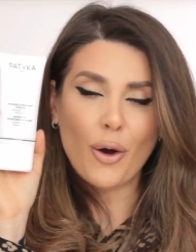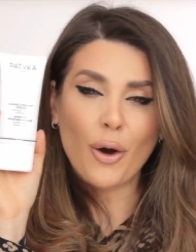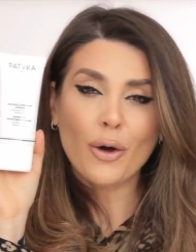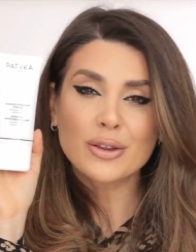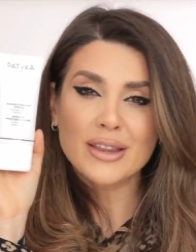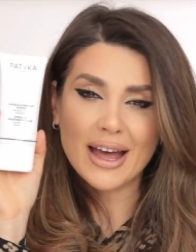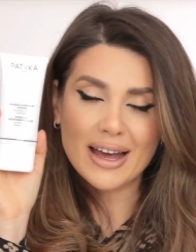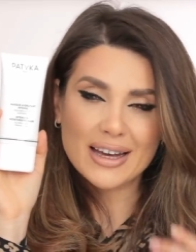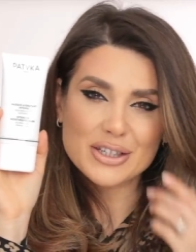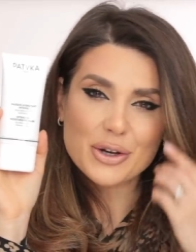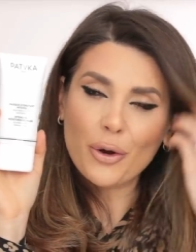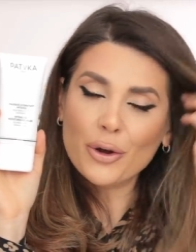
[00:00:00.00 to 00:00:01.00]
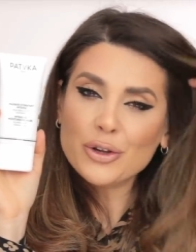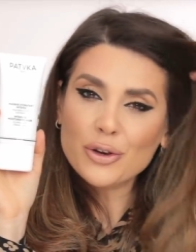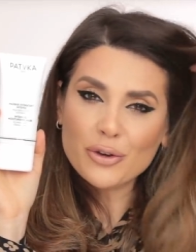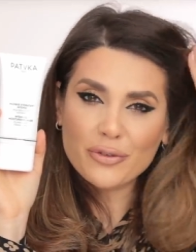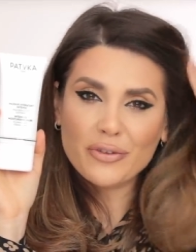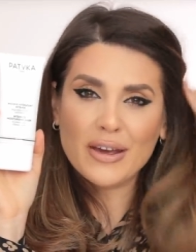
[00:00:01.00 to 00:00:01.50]
all night on
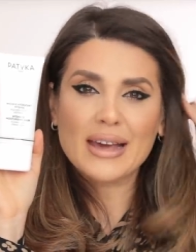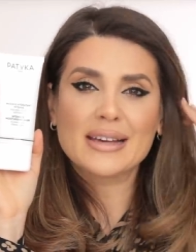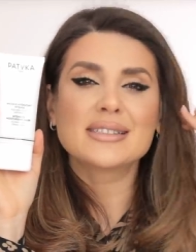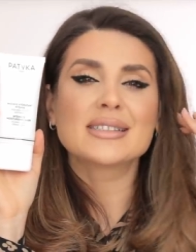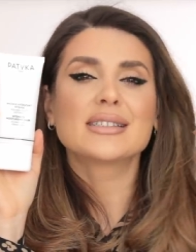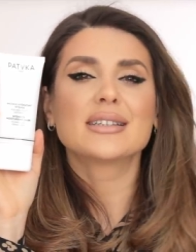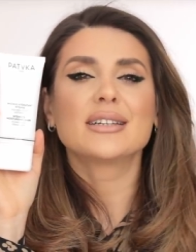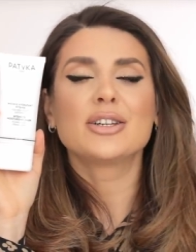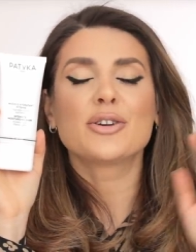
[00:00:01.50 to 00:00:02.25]
your face.